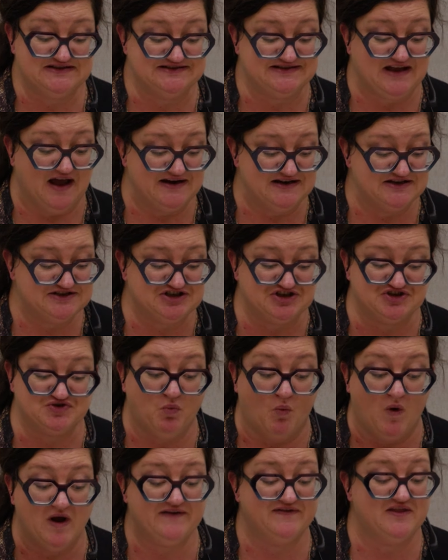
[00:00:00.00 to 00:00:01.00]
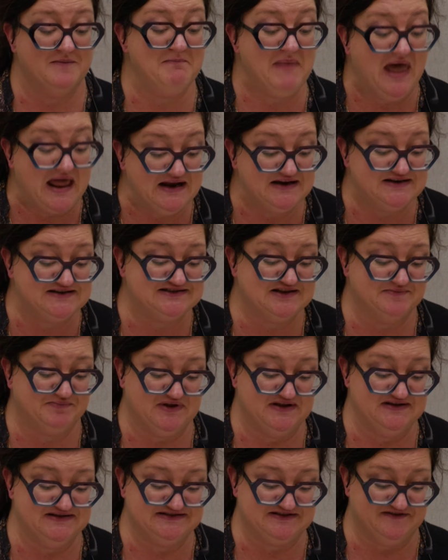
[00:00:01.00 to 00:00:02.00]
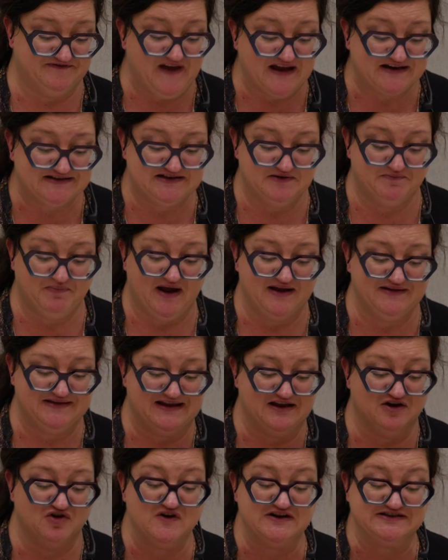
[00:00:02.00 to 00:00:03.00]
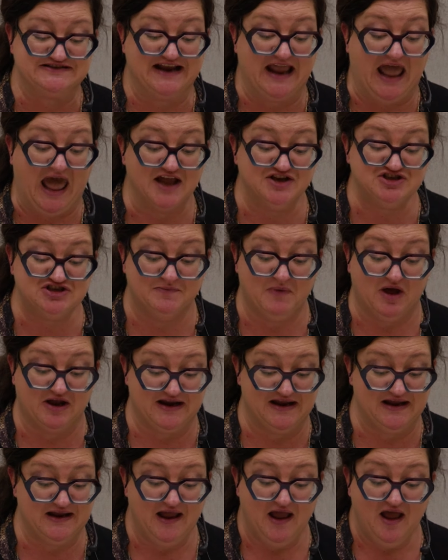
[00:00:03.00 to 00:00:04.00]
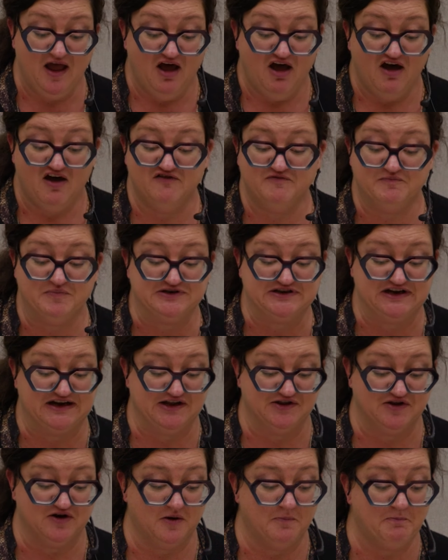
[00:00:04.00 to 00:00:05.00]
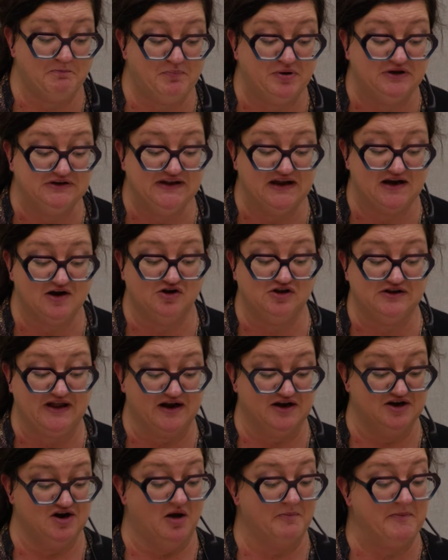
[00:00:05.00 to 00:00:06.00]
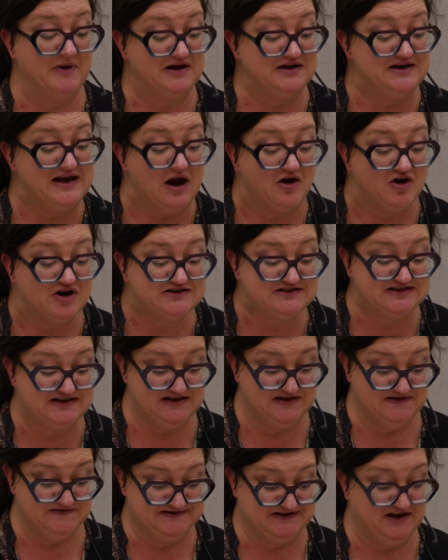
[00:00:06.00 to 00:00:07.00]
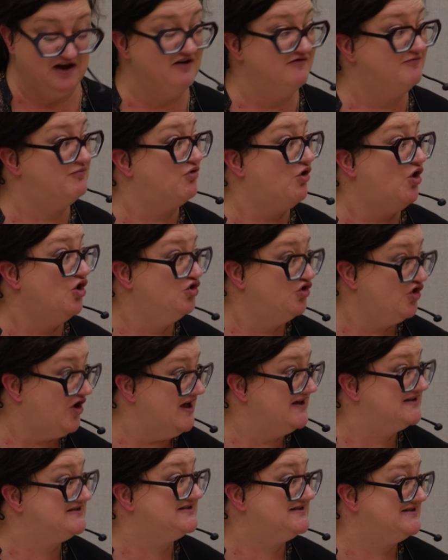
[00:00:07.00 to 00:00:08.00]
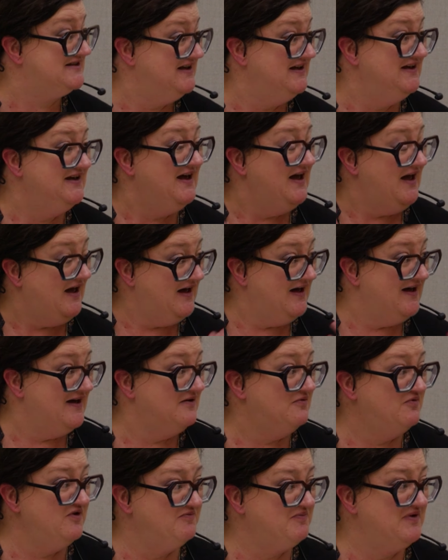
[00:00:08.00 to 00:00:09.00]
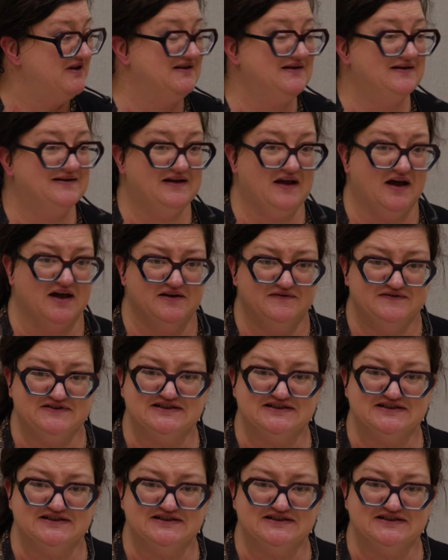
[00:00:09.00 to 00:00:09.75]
design is just one of the many disciplines affected by the increasing hegemony of particular political economic narratives of progress. We've been kind of